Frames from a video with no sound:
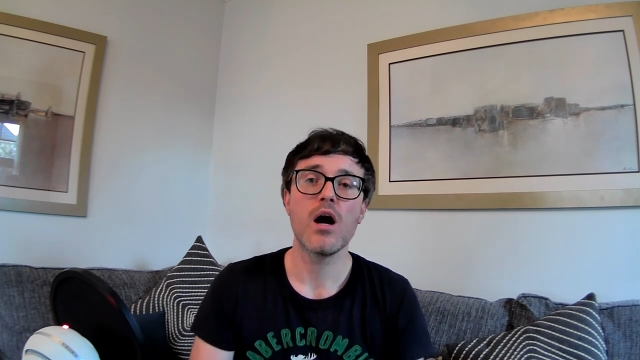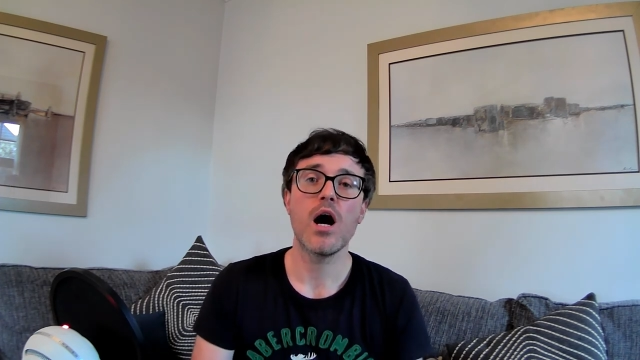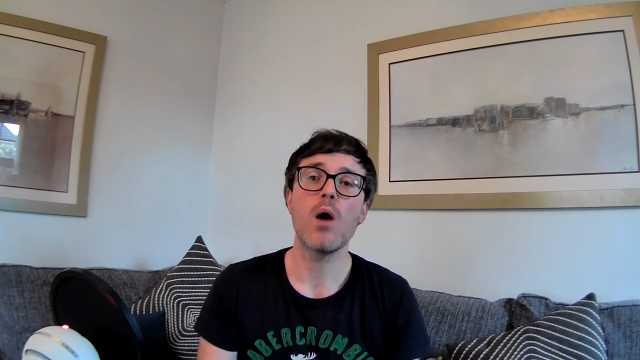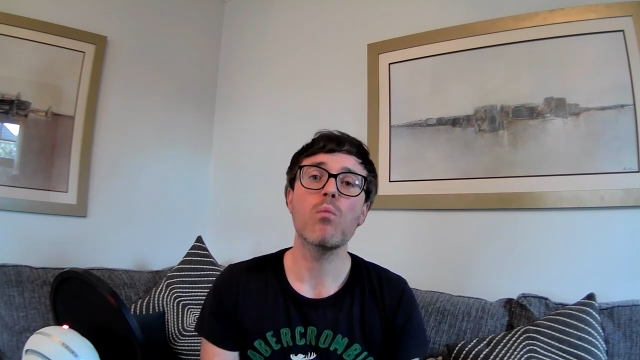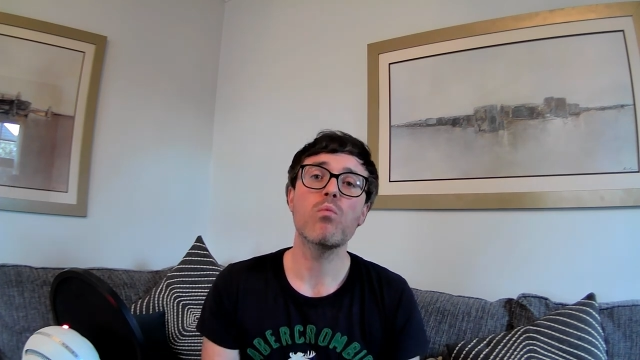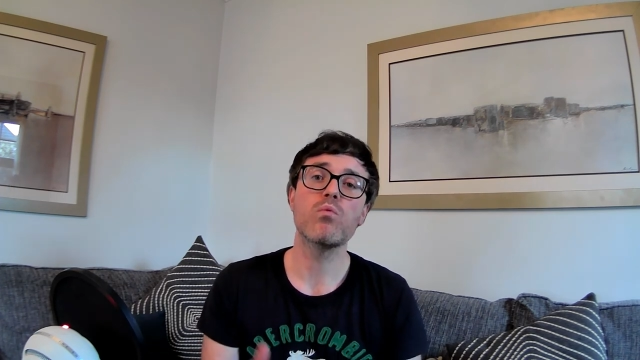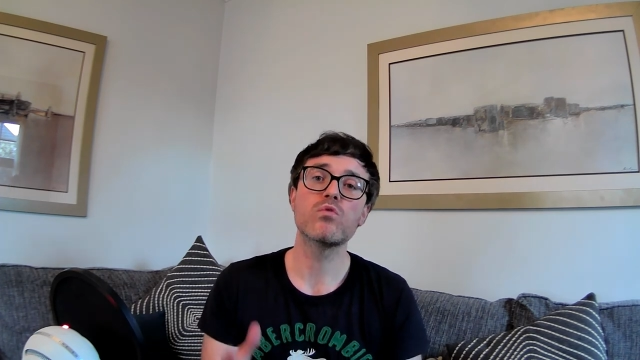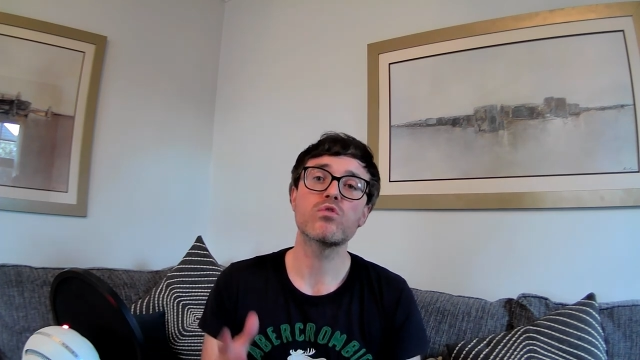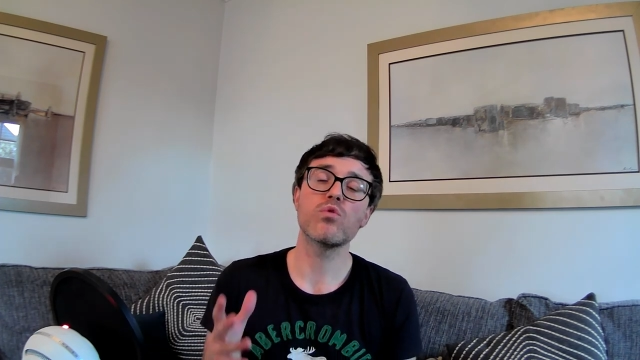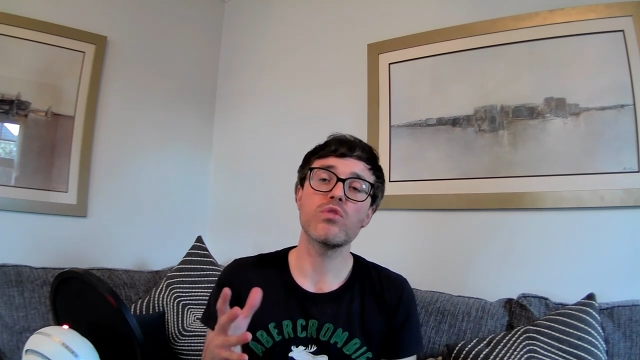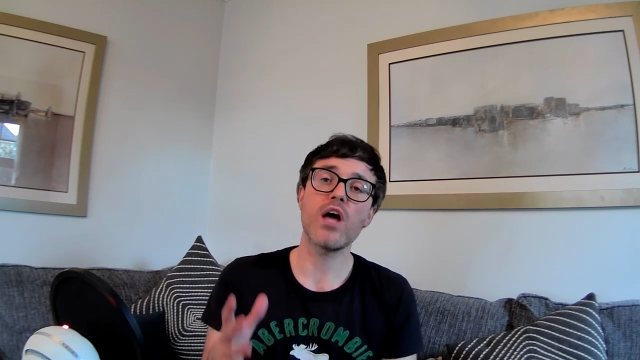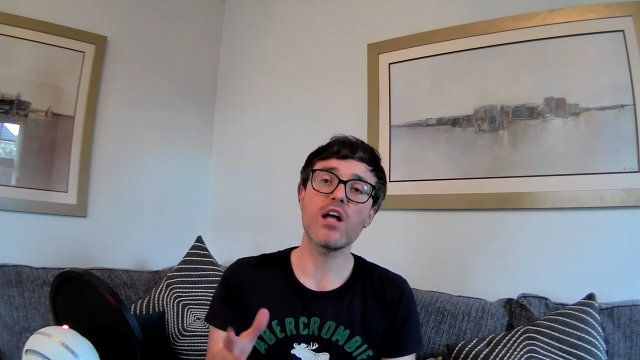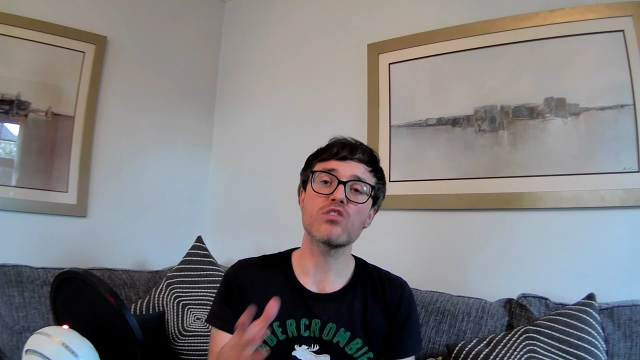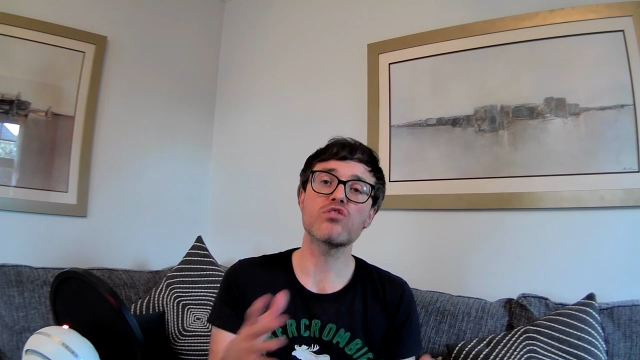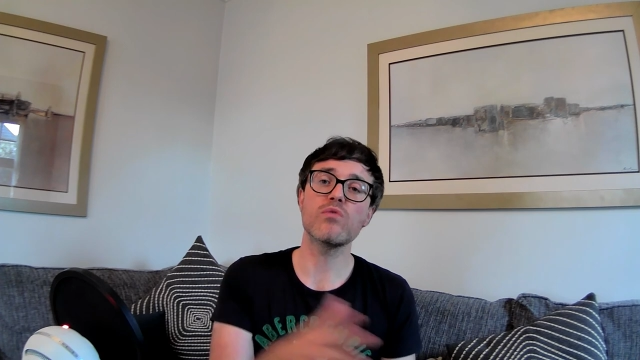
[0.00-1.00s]
So
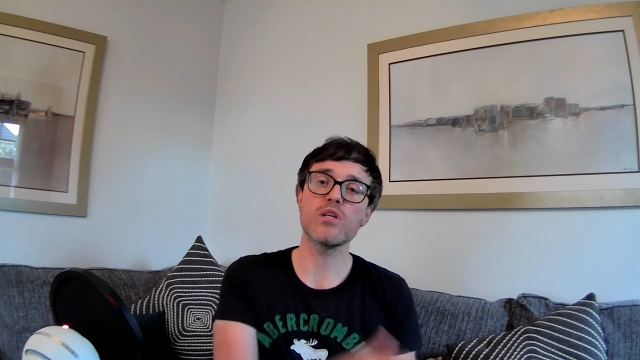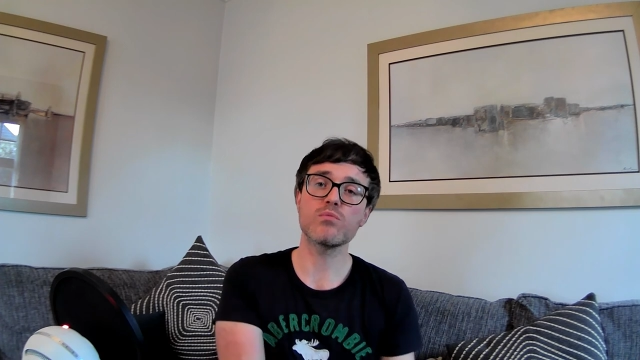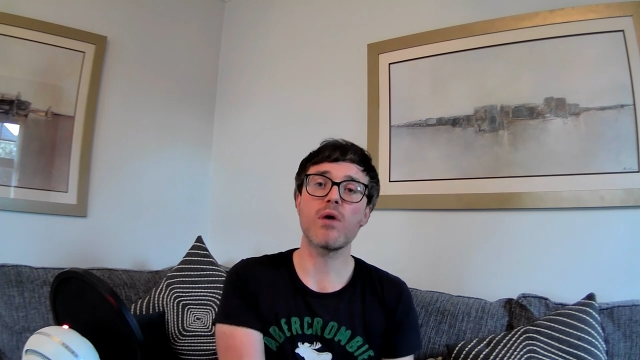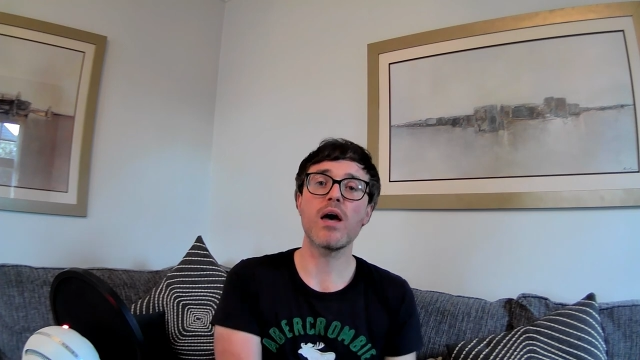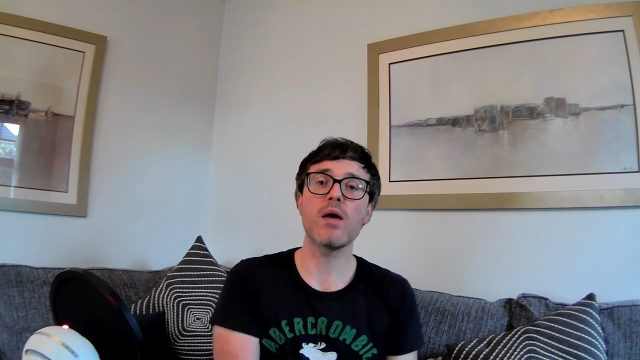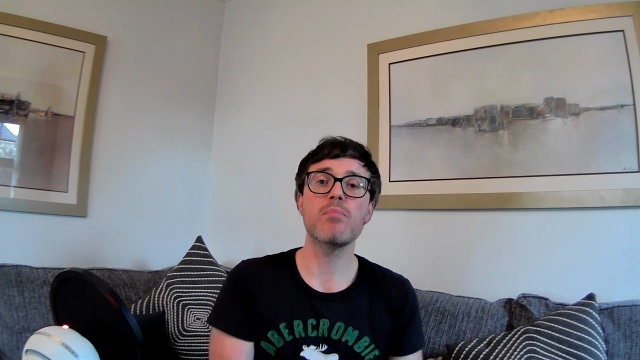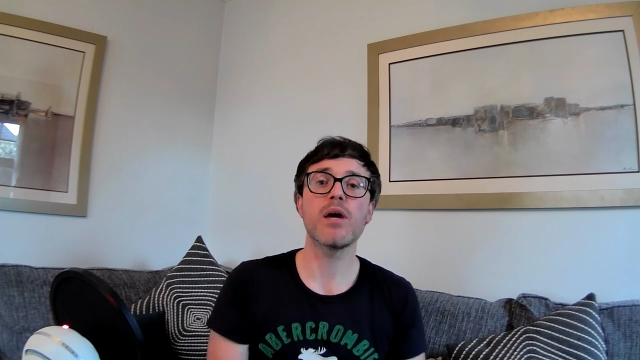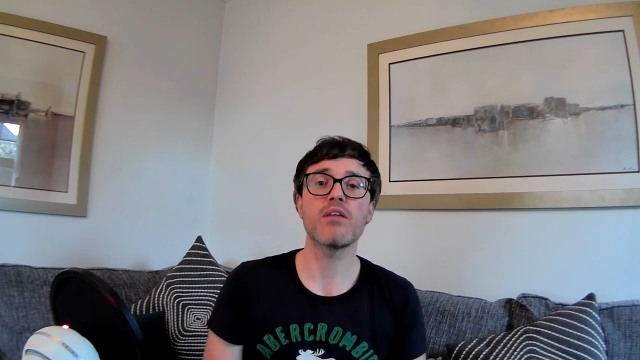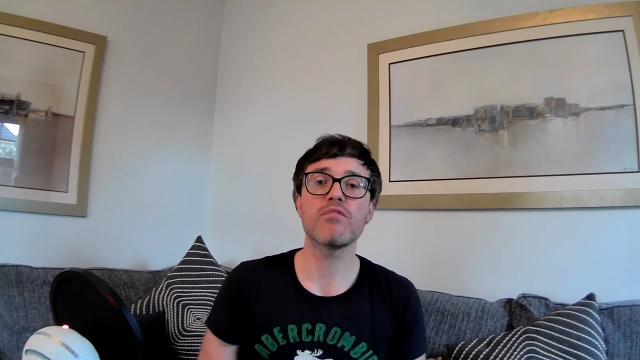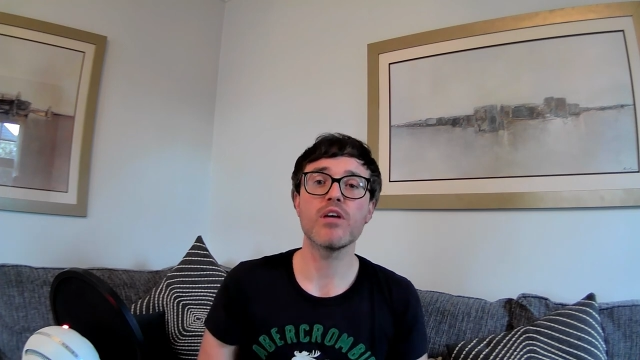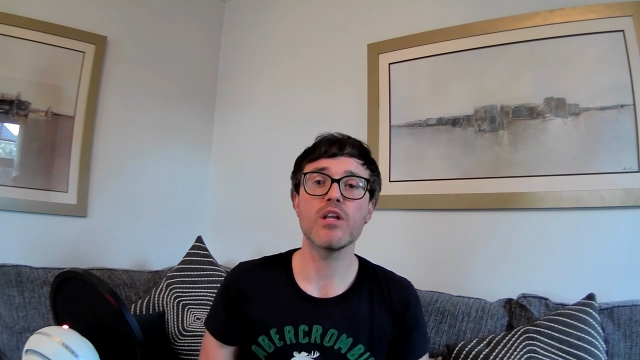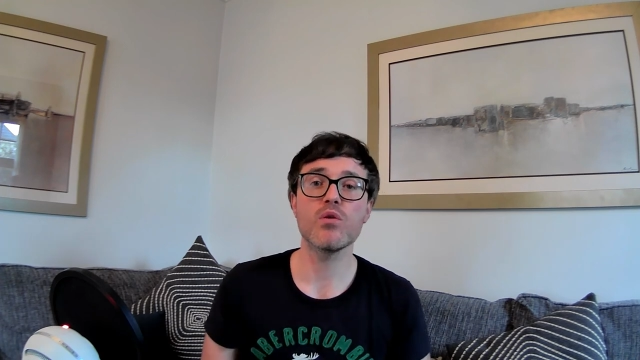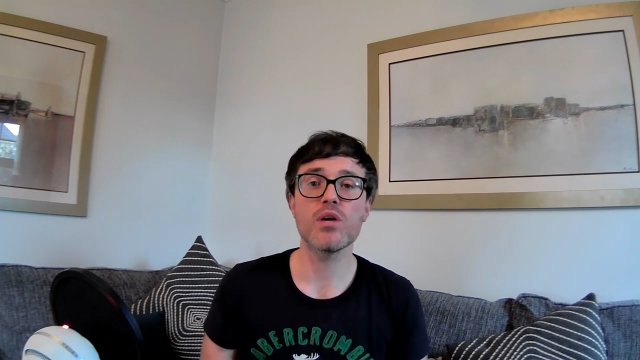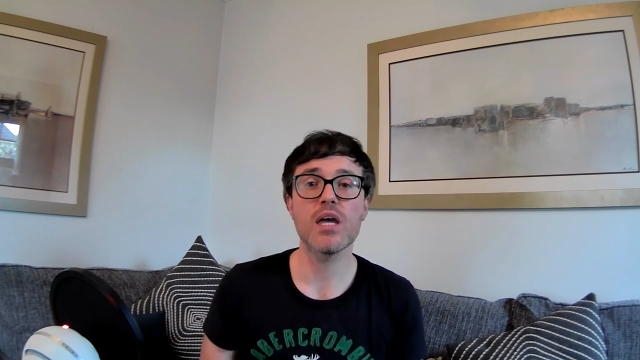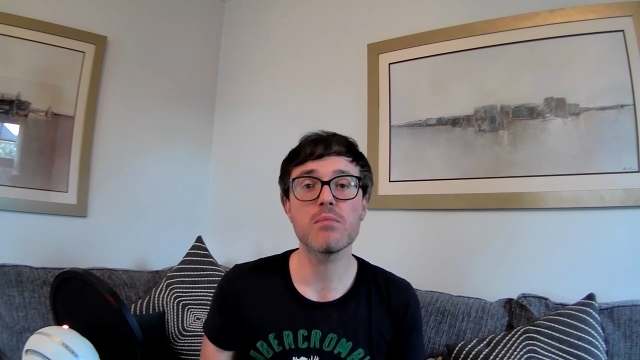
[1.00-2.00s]
that's the reason why I picked
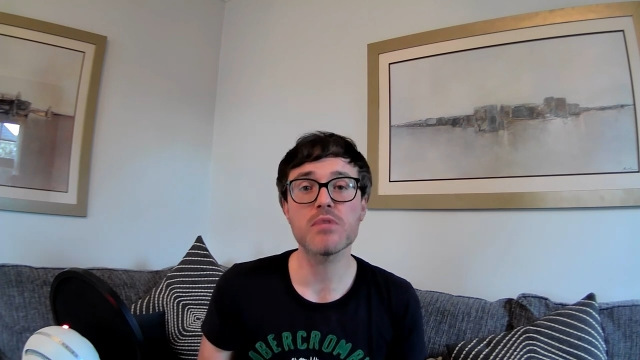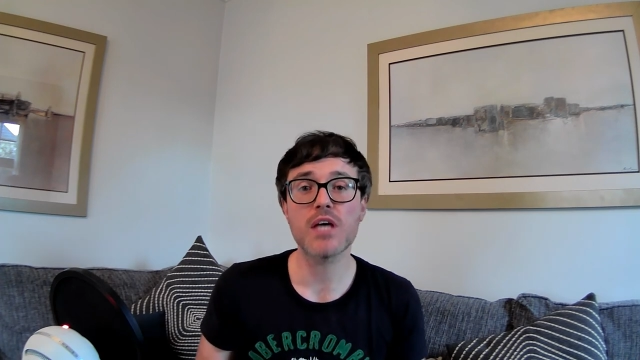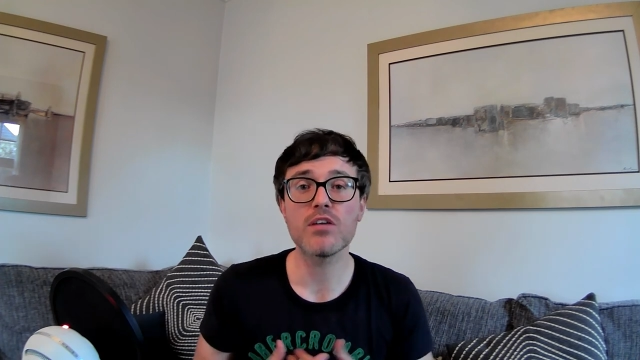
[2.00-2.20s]
video games.